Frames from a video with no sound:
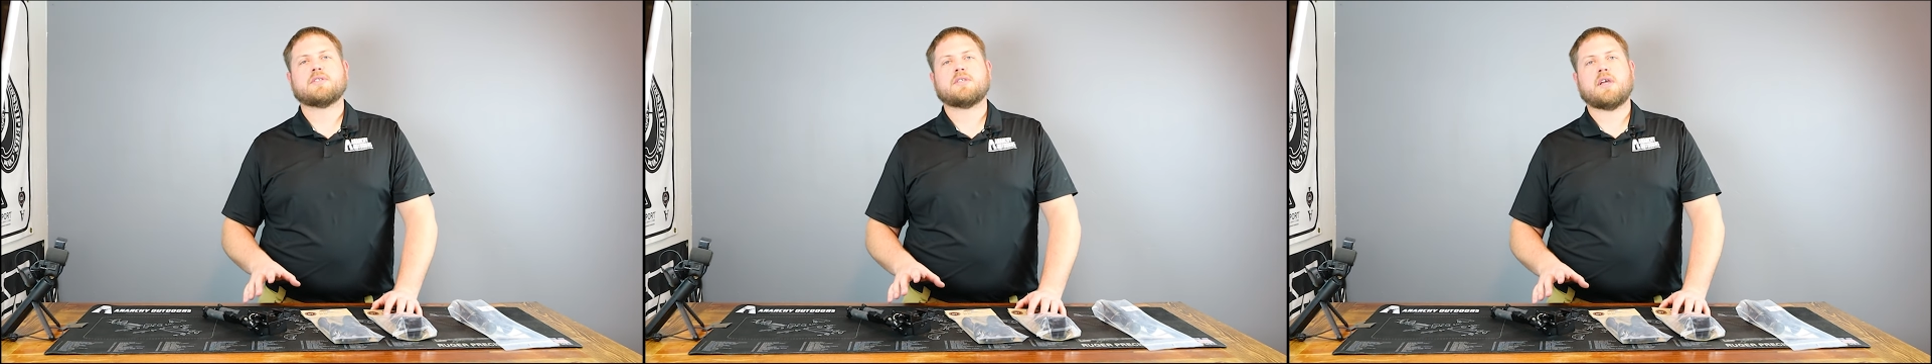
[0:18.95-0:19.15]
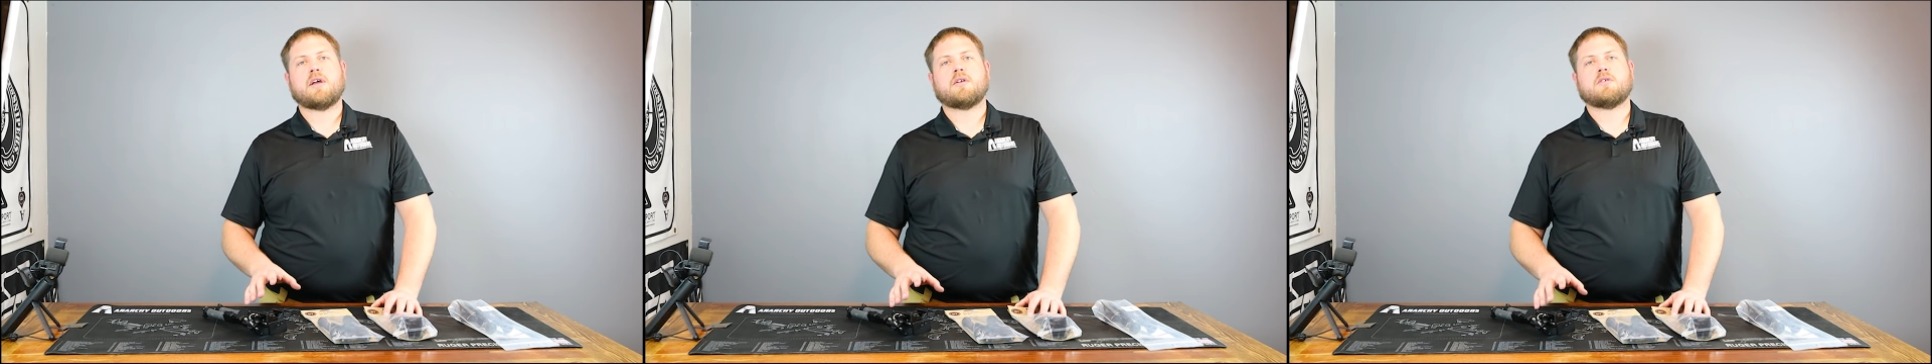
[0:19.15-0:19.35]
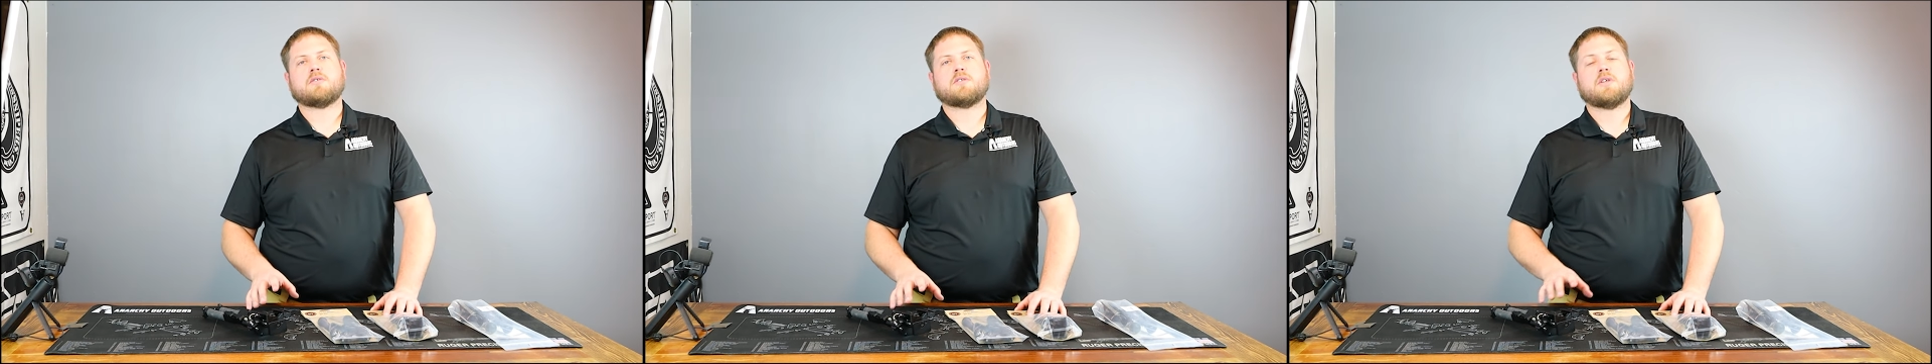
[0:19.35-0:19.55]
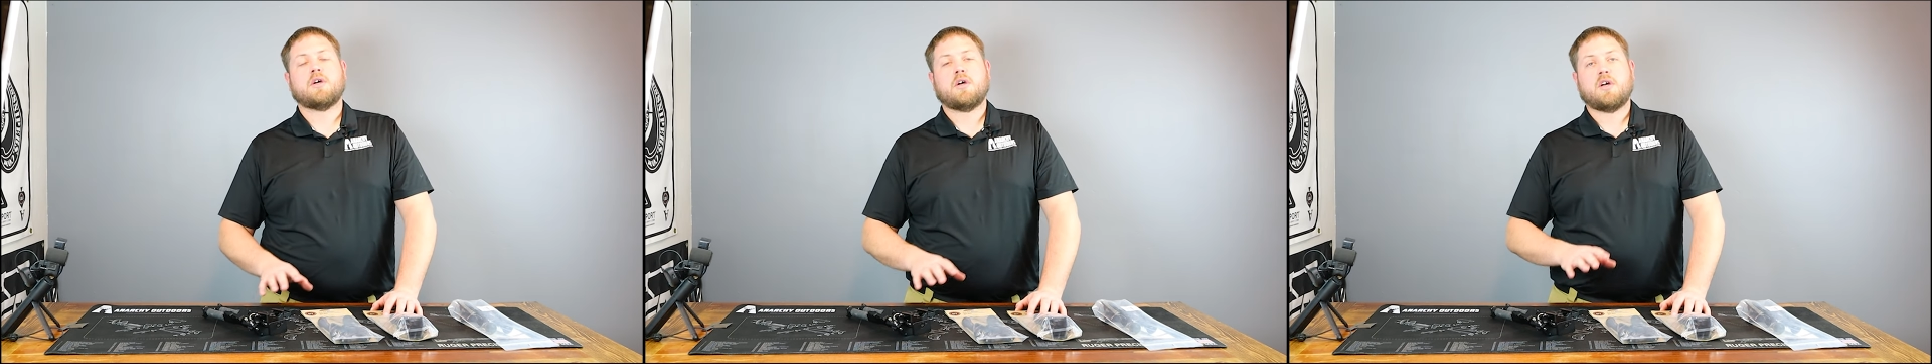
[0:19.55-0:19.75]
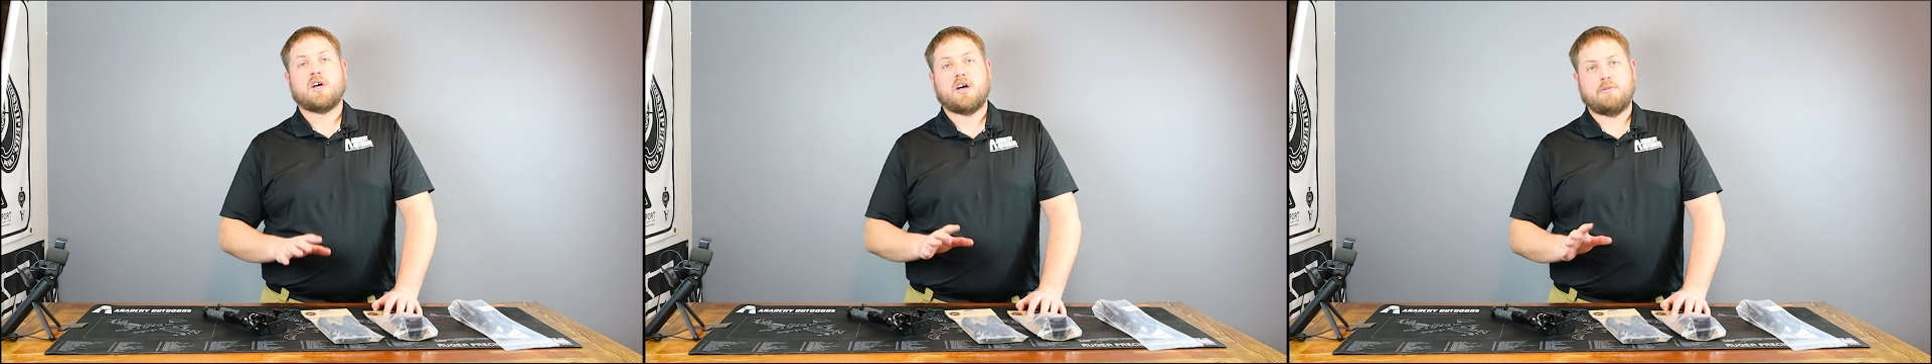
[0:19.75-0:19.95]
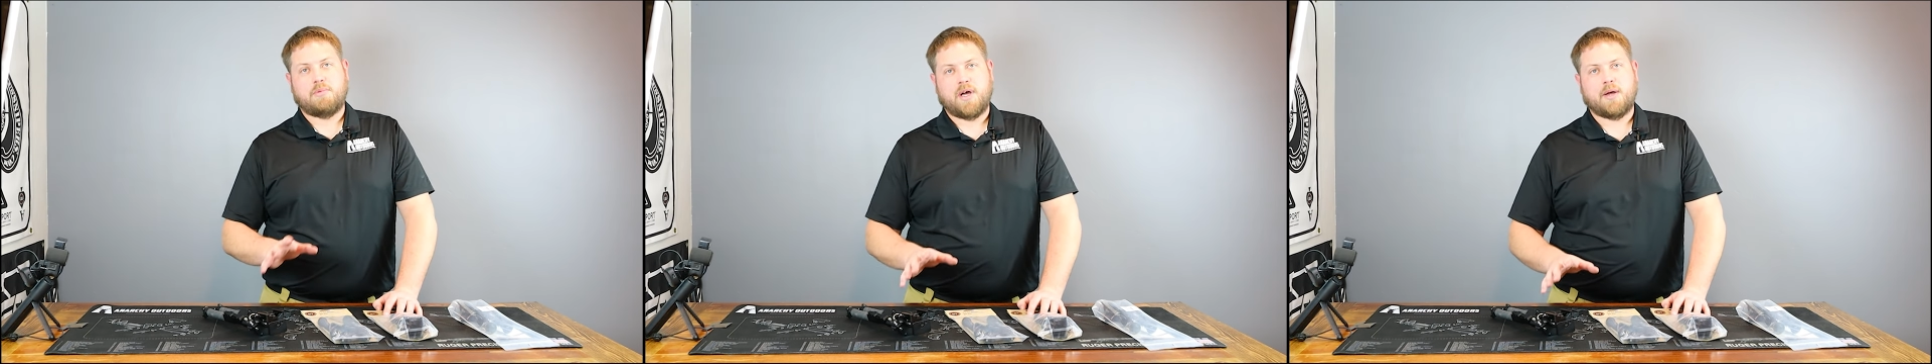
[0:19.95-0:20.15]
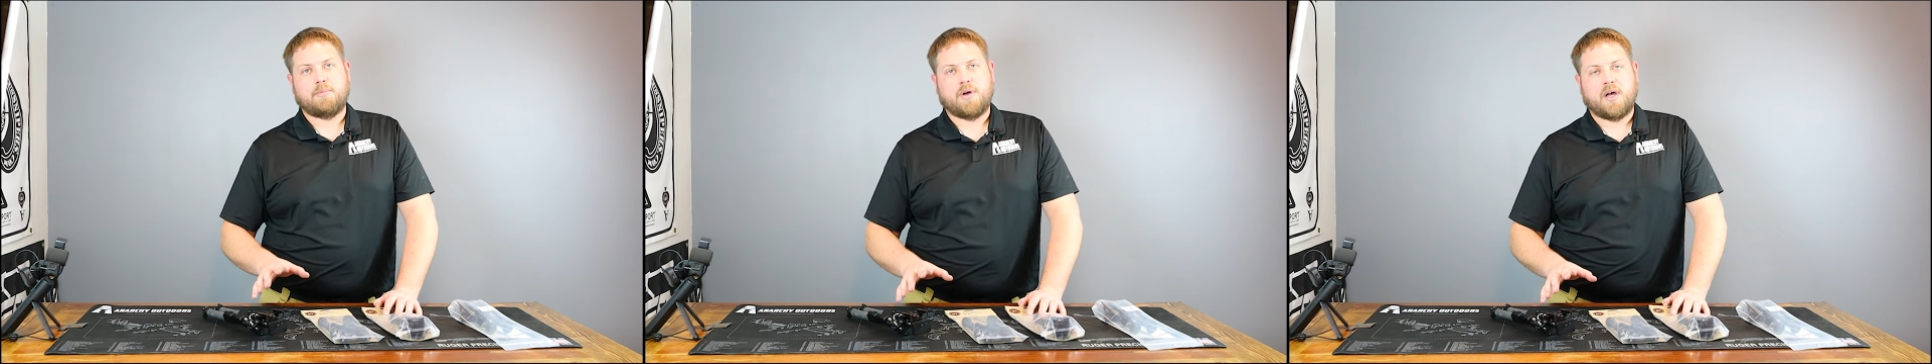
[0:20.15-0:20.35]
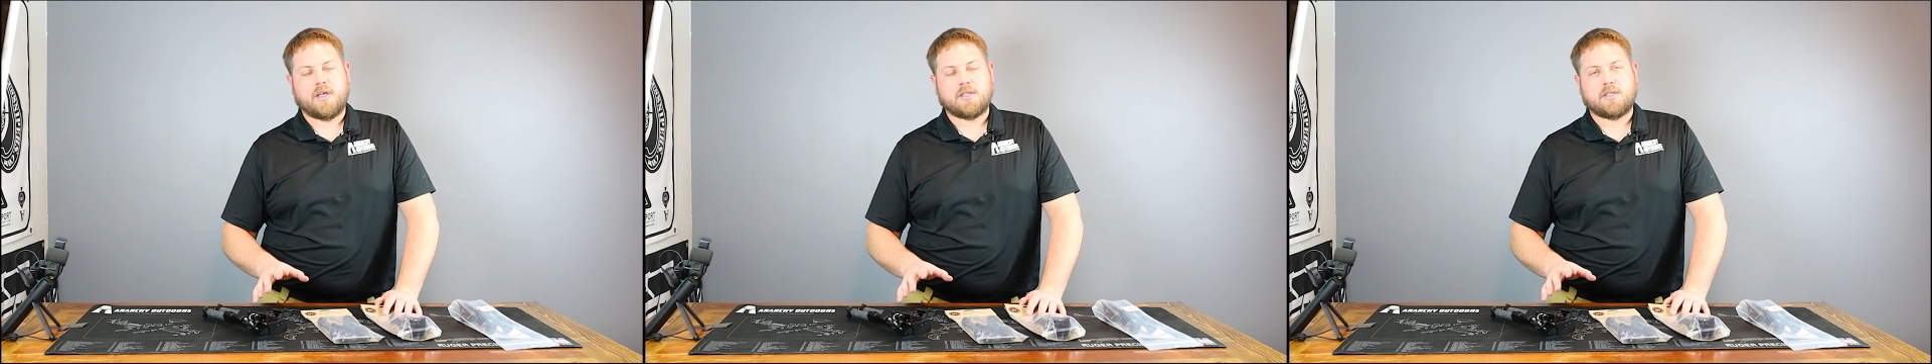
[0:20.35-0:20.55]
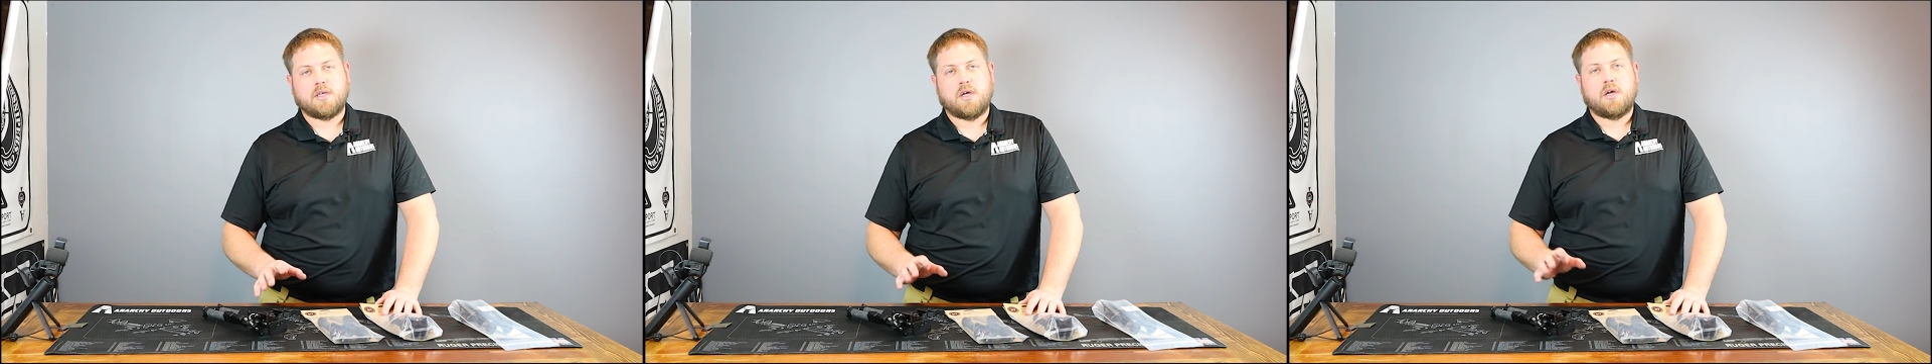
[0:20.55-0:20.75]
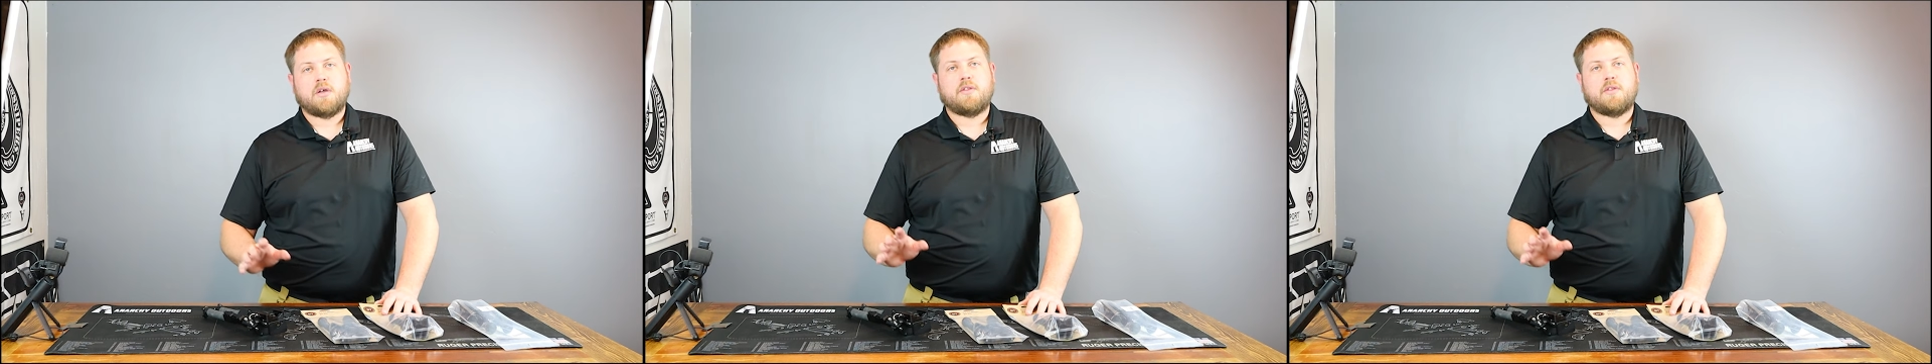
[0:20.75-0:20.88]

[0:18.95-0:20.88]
standards of bipods.